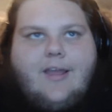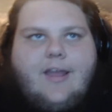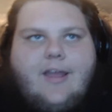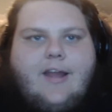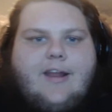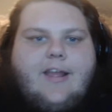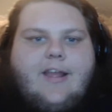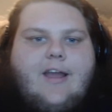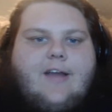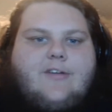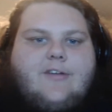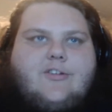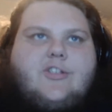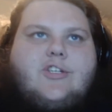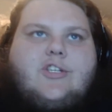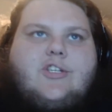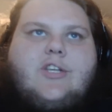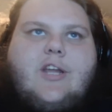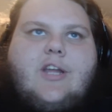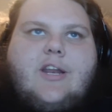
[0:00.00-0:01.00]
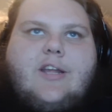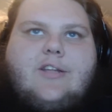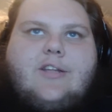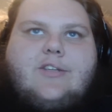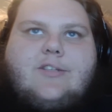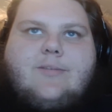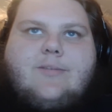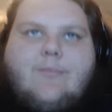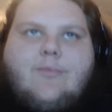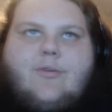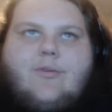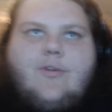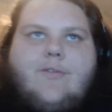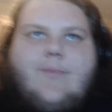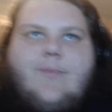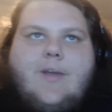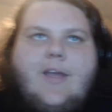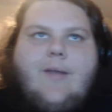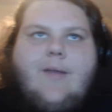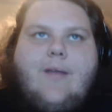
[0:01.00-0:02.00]
Anyhow, shit, I just
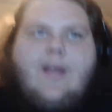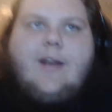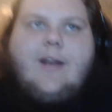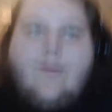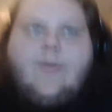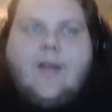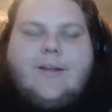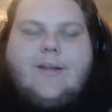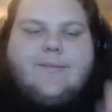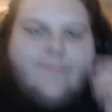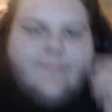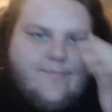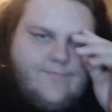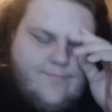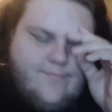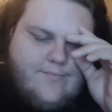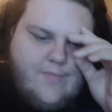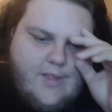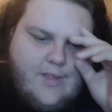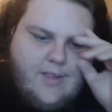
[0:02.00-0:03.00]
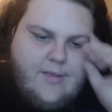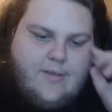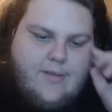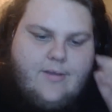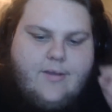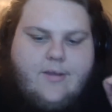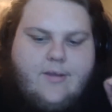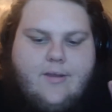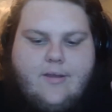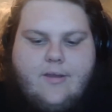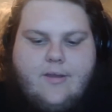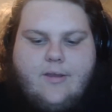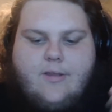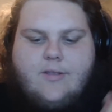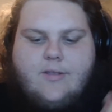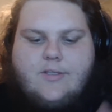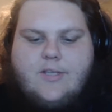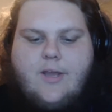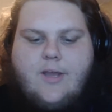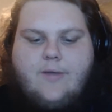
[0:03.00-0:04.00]
moved my camera. Anyway,
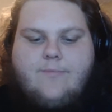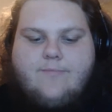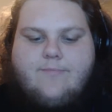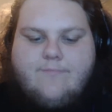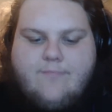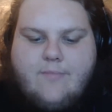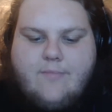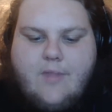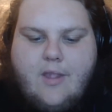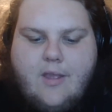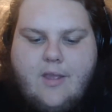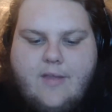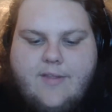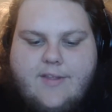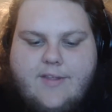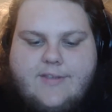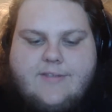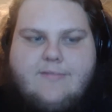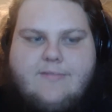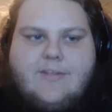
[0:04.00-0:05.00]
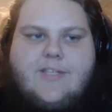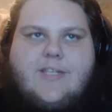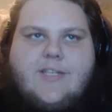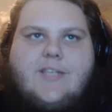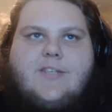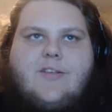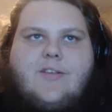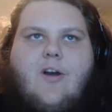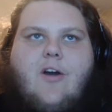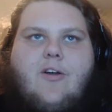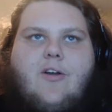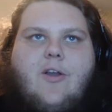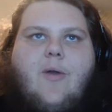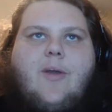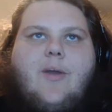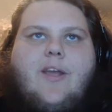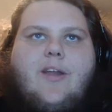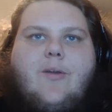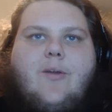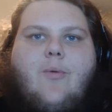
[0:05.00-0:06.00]
so this is all
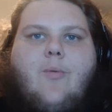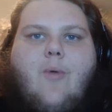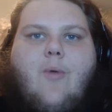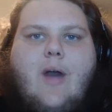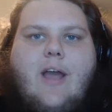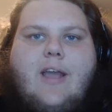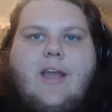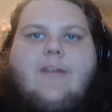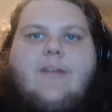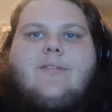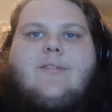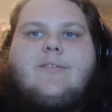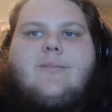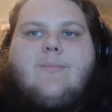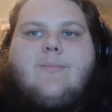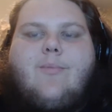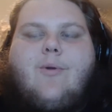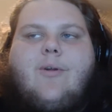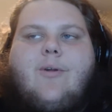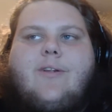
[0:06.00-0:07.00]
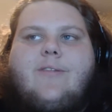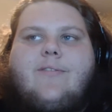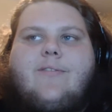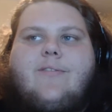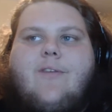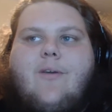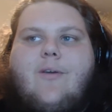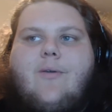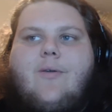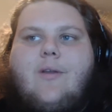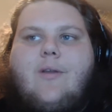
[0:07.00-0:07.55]
going into why it is important, so